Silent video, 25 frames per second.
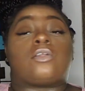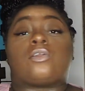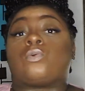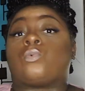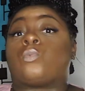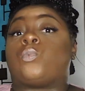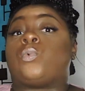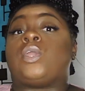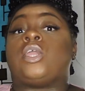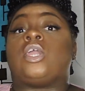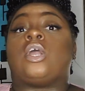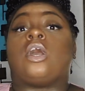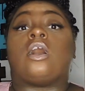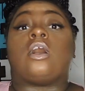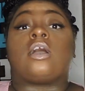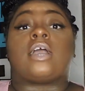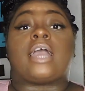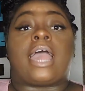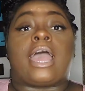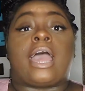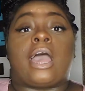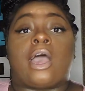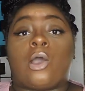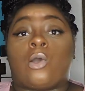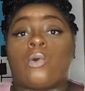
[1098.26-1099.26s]
We hung
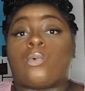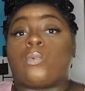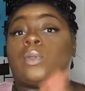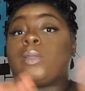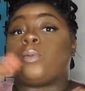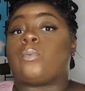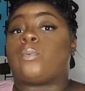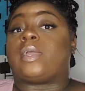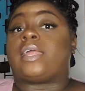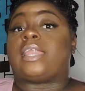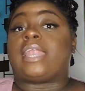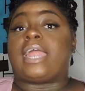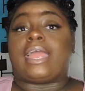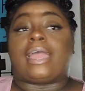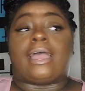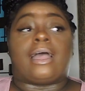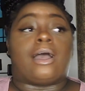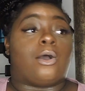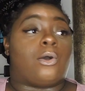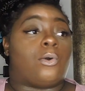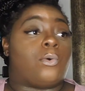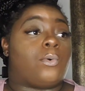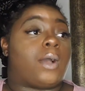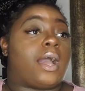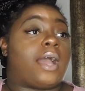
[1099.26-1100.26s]
out, we went
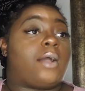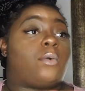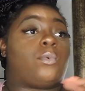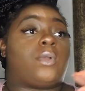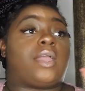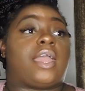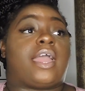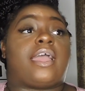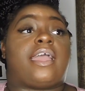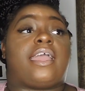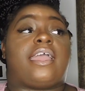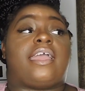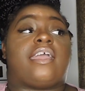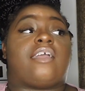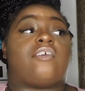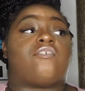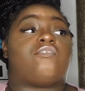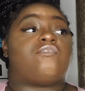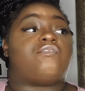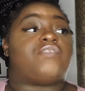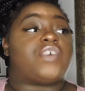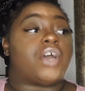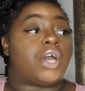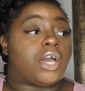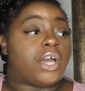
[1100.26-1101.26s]
out, I had
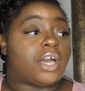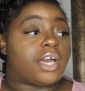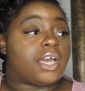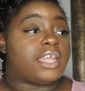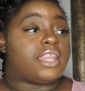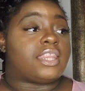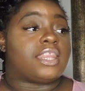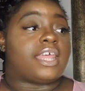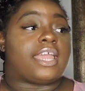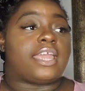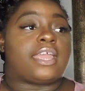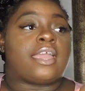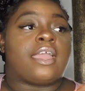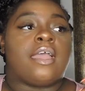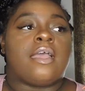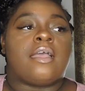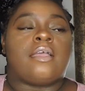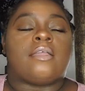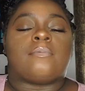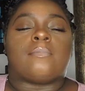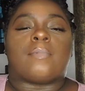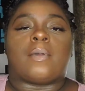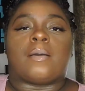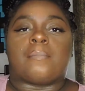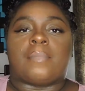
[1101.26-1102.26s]
fun. Like,
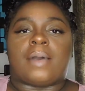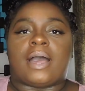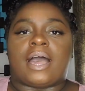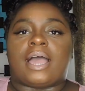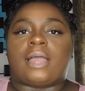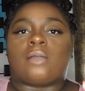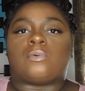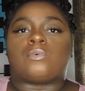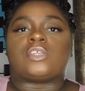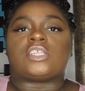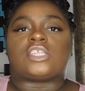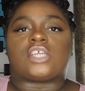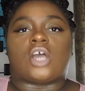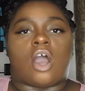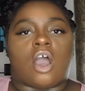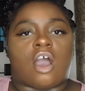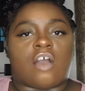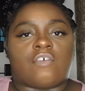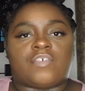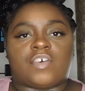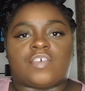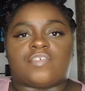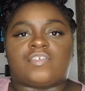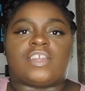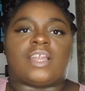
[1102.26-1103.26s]
my mind was
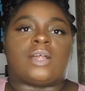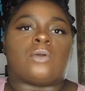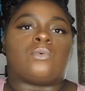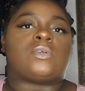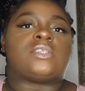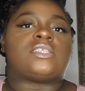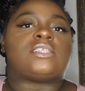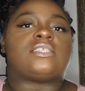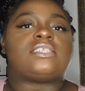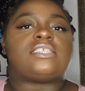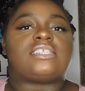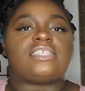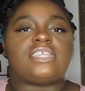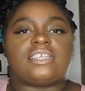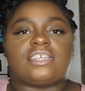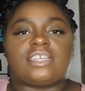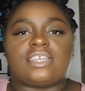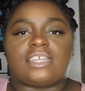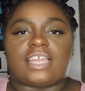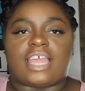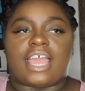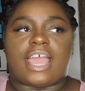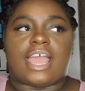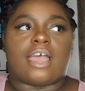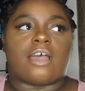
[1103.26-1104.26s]
off of it. I wasn't sitting
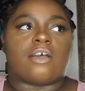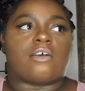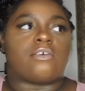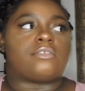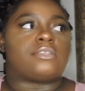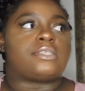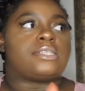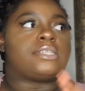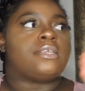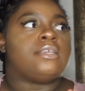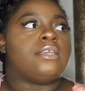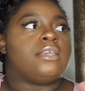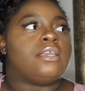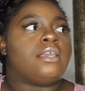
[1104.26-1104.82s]
in the house